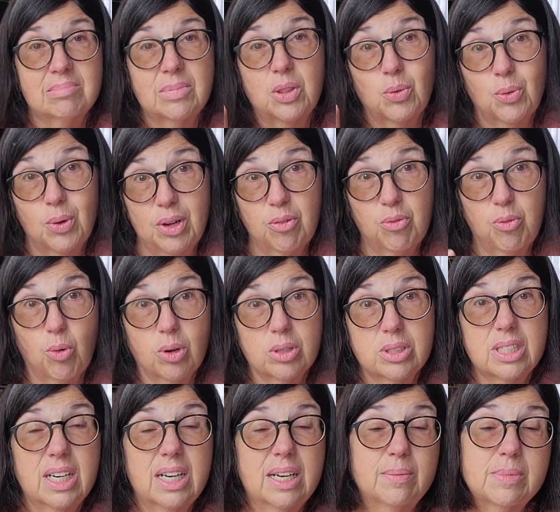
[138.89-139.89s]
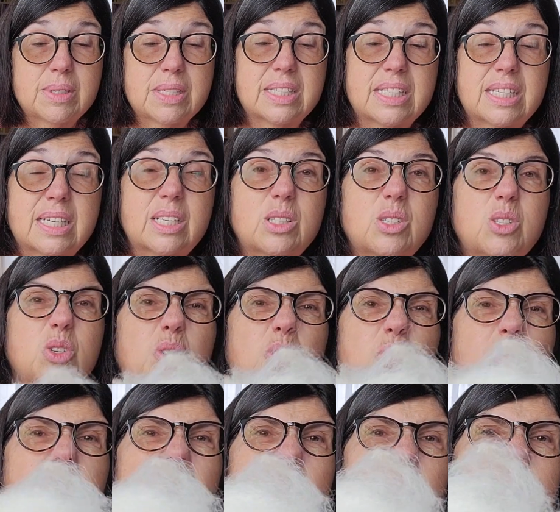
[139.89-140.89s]
3 or 4 times instead of 2,
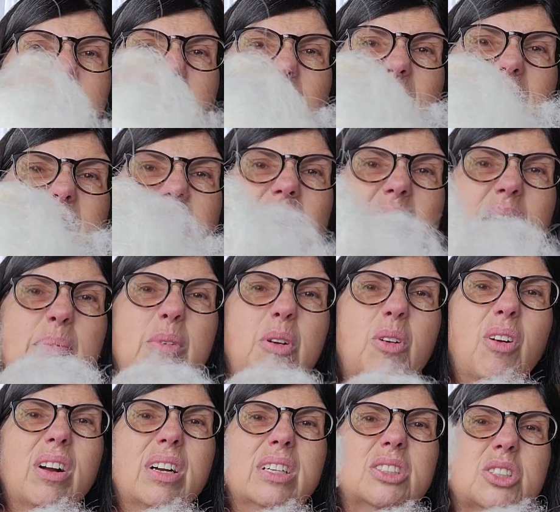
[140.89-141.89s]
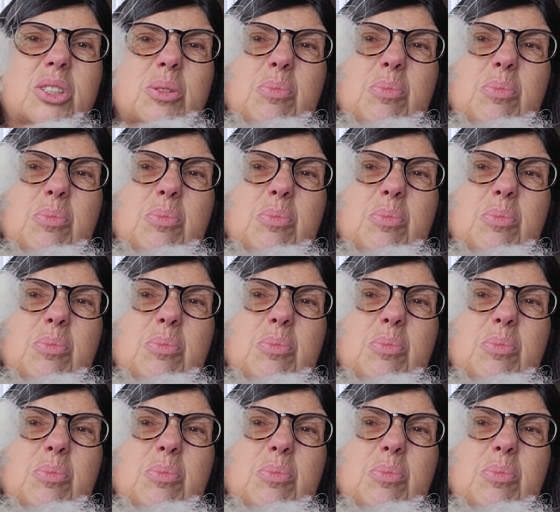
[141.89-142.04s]
but I was on a time crunch.